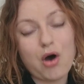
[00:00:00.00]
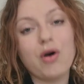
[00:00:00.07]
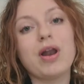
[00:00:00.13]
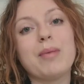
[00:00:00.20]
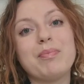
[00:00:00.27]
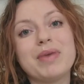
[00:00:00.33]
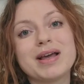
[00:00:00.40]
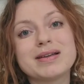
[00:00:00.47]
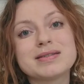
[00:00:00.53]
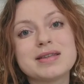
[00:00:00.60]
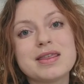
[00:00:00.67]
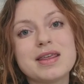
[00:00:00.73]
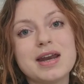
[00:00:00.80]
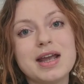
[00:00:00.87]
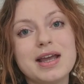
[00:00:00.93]

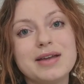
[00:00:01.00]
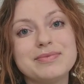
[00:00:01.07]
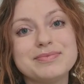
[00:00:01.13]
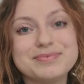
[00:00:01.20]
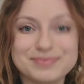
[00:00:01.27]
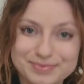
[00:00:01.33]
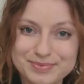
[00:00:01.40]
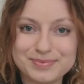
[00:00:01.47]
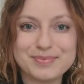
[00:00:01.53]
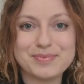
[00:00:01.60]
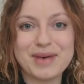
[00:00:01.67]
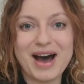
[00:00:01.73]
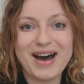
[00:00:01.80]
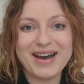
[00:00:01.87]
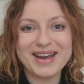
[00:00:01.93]
Olaplex 3.
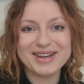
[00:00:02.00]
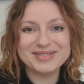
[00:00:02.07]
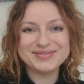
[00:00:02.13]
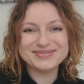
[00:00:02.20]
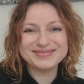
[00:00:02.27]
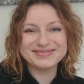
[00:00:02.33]
Bye.